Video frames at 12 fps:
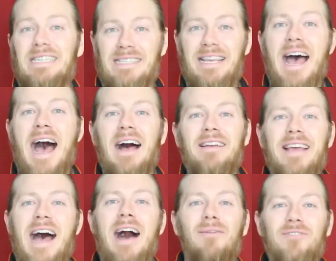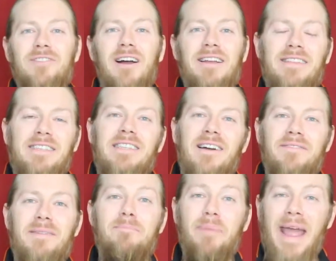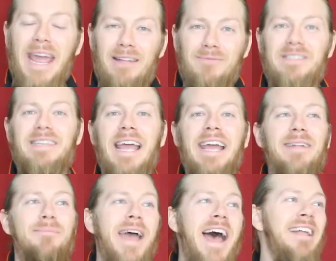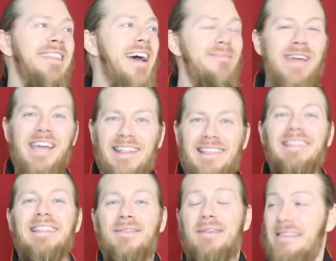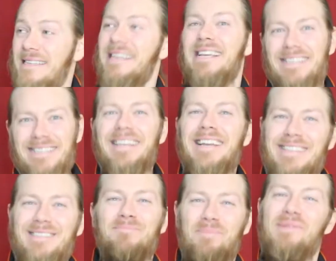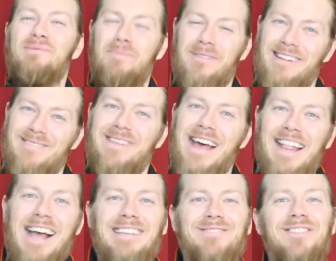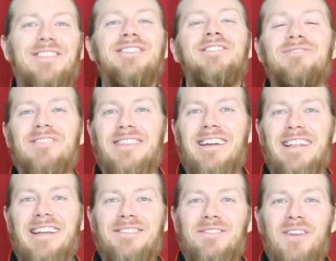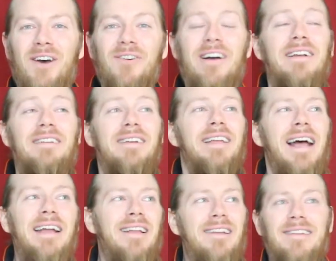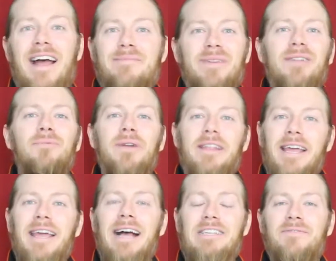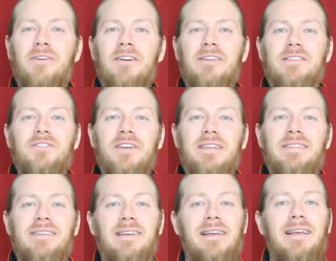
Yeah, we're talking the stuff that Bane was taking, man. I mean, it's pretty badass what they do with it. And so, I mean, really, as far as just